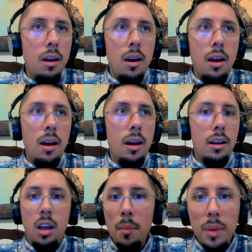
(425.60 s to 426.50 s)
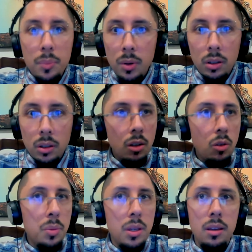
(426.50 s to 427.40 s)
a comic book, it
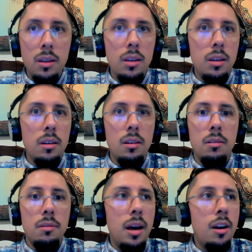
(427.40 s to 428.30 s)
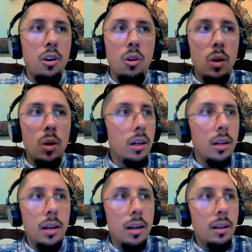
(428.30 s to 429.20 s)
could be, I don't know,
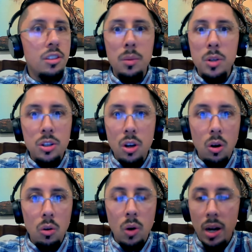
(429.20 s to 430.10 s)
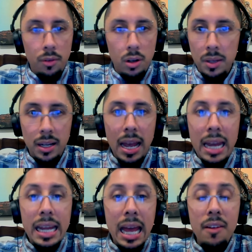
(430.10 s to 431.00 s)
a TV show, whatever. I mean,
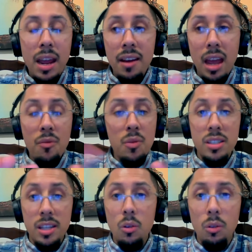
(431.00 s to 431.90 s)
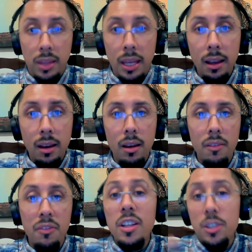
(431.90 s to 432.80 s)
every single thing
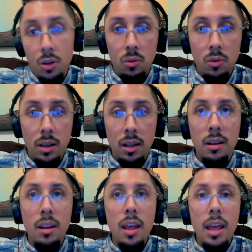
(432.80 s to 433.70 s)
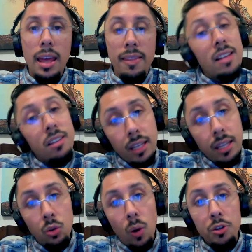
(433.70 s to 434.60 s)
fits you, and that's the
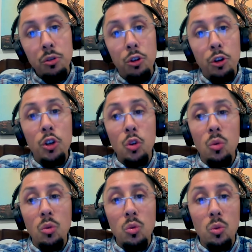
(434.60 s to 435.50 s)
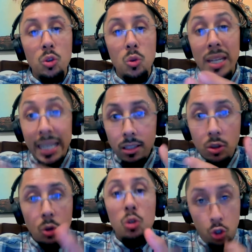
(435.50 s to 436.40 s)
thing, to actually learn to eat,
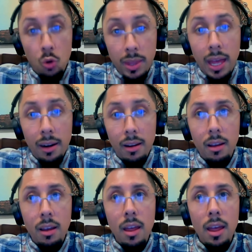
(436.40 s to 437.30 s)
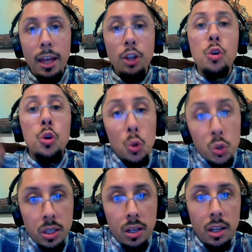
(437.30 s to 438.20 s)
to consume that, and to
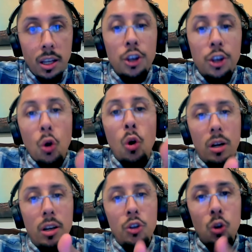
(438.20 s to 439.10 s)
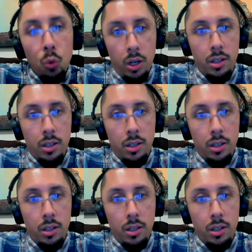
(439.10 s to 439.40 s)
use it in your work,